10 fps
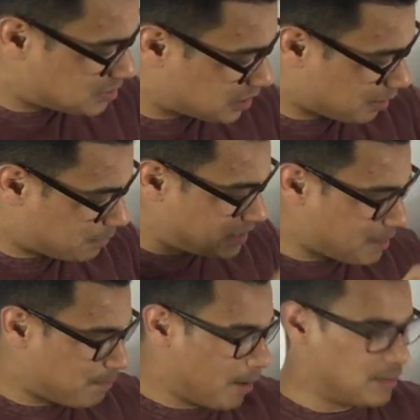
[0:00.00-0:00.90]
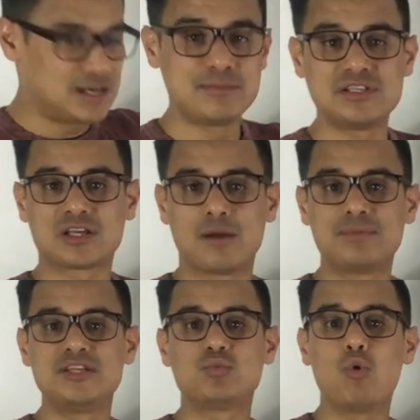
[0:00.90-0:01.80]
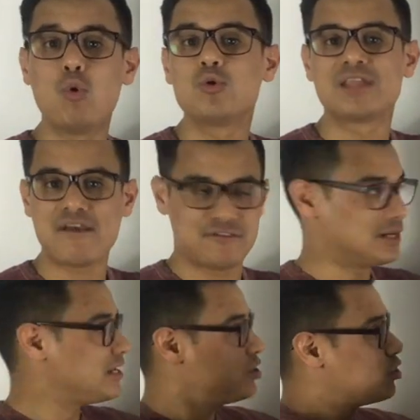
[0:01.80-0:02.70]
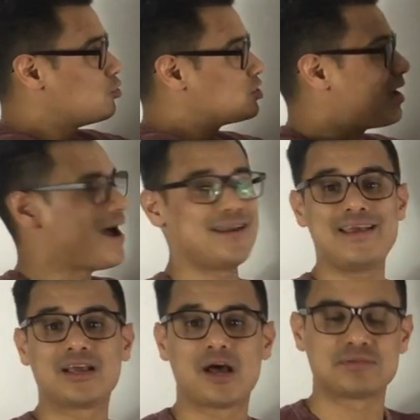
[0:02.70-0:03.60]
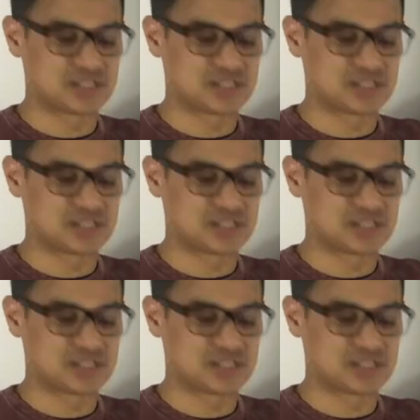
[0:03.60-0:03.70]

limited companies and public limited companies will all definitely use an income